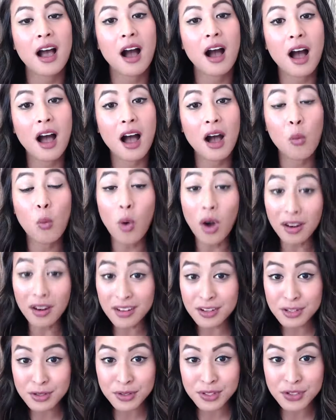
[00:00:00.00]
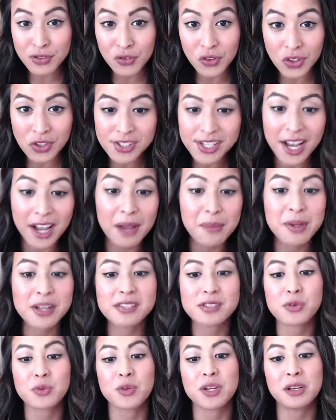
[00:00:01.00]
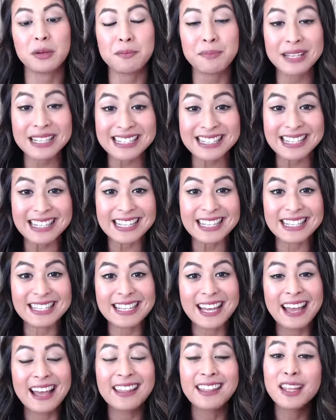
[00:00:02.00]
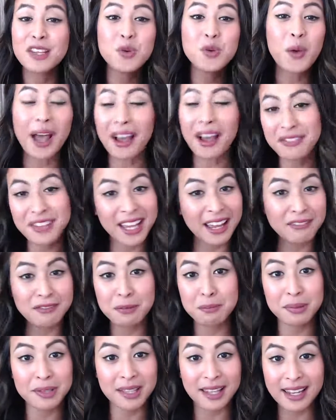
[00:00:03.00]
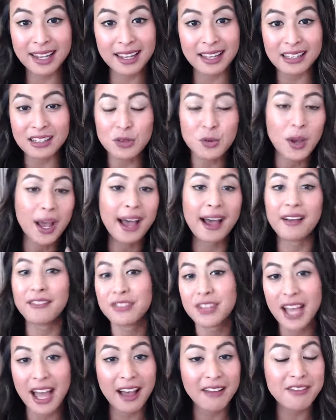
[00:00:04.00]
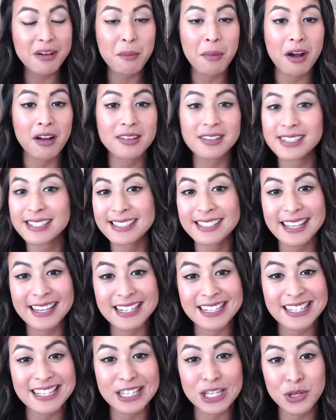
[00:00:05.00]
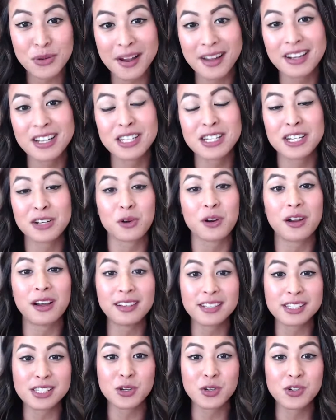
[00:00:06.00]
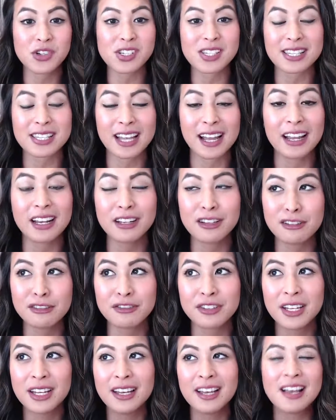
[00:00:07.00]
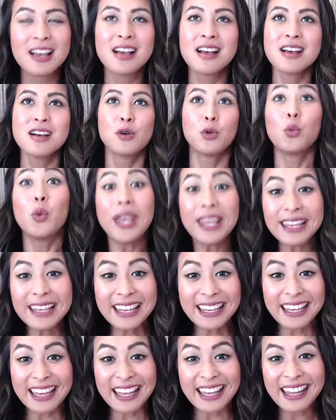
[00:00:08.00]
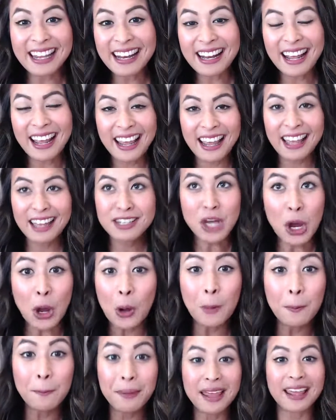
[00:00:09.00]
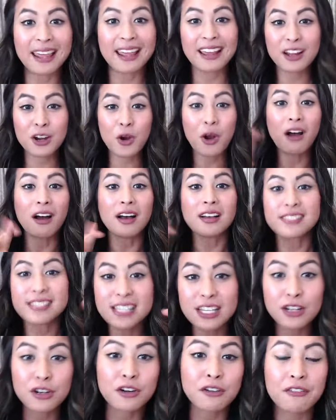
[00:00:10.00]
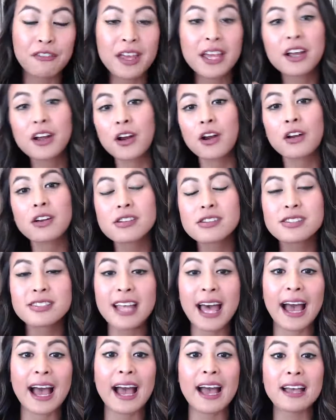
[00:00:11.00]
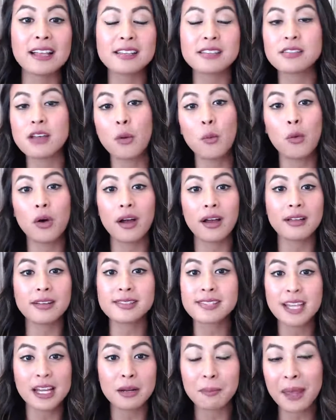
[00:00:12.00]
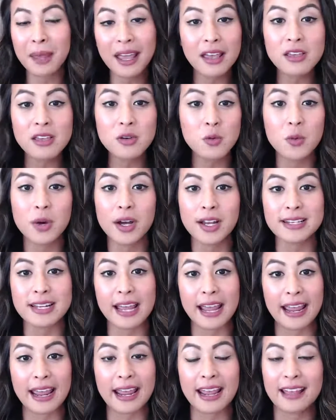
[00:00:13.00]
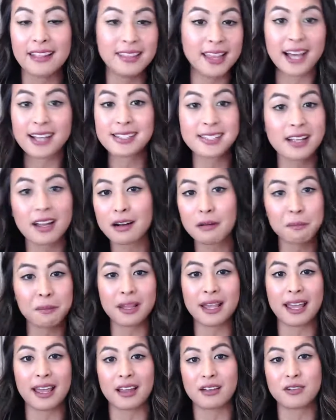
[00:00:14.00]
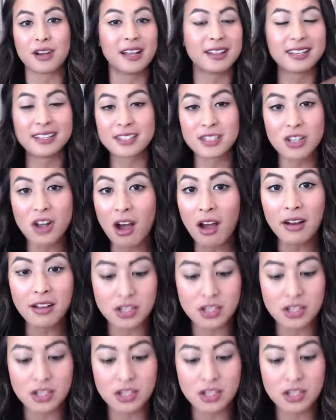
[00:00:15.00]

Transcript: want to do this full time and as a real business, then you have to have a plan. You have to have a monetization strategy, or else you're just kind of winging it and hoping and crossing your fingers that someone's going to pay you one day. And that's not a plan, right? That's not a